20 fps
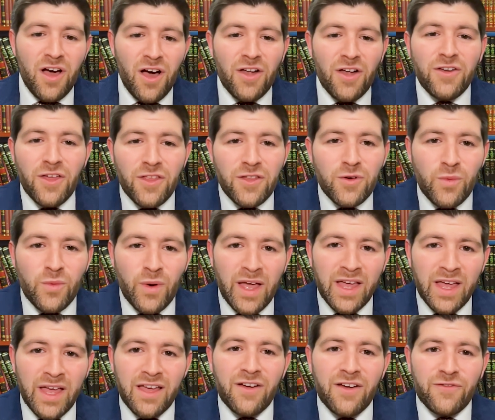Another
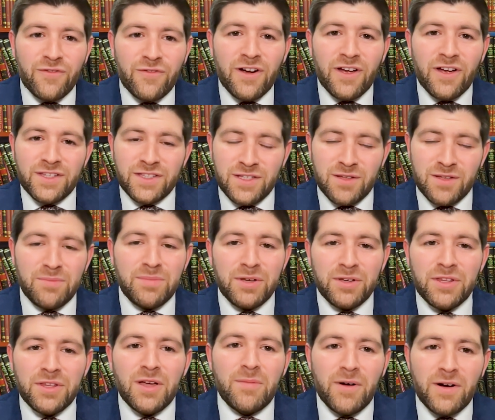way for us to
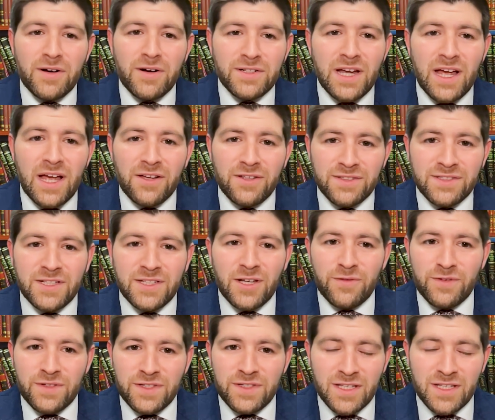build up our child's
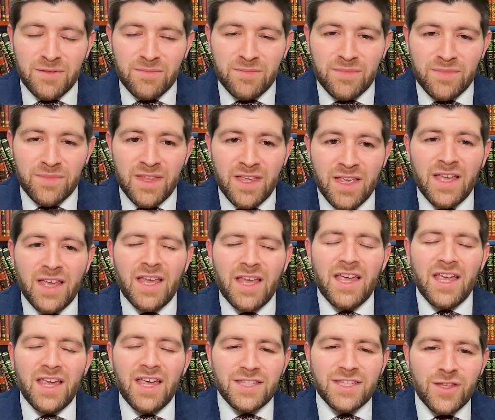self-esteem
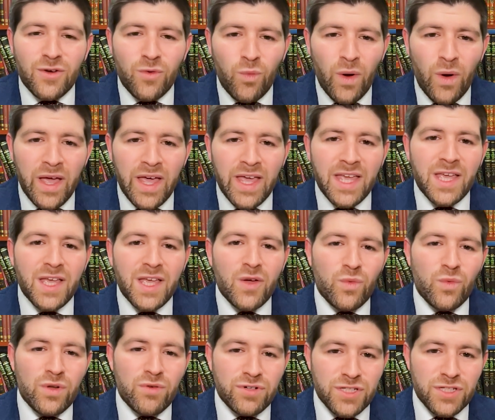is the way
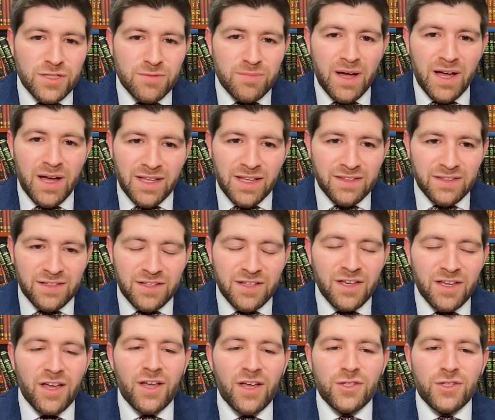we respond
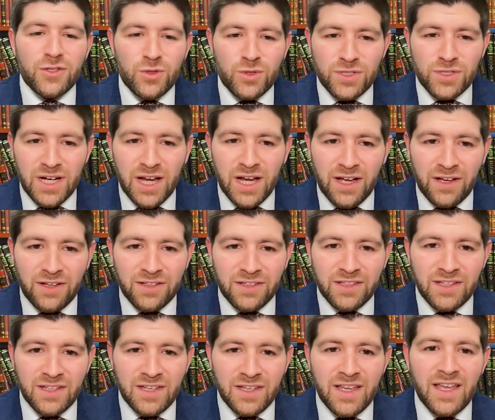to a
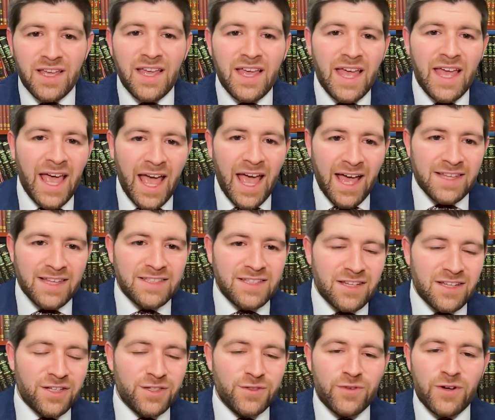child
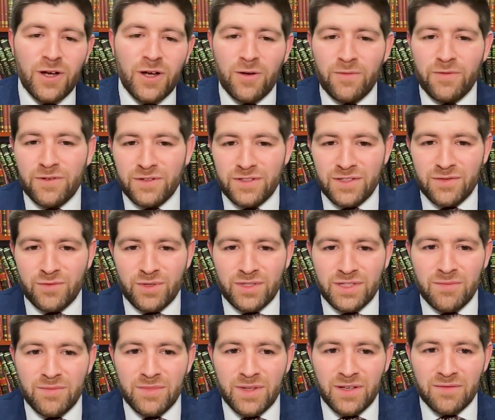asking us for help with
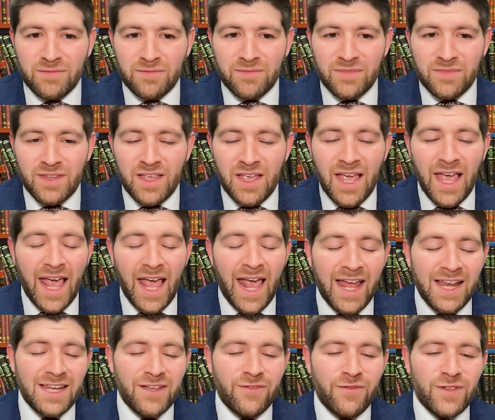something.
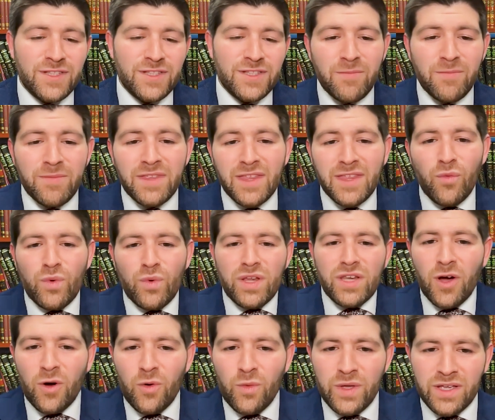And if it's something that we
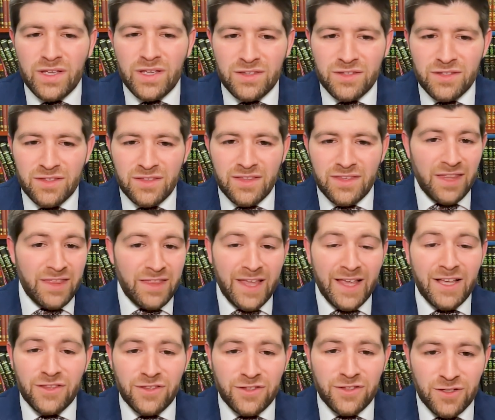know that they
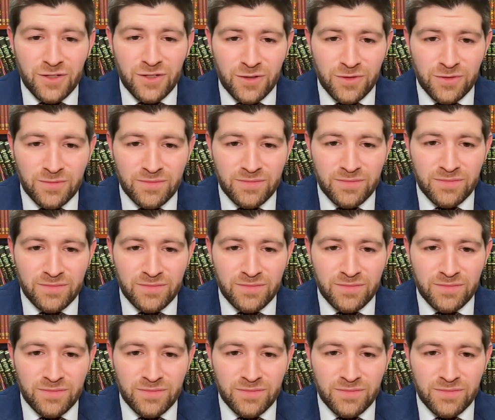can do,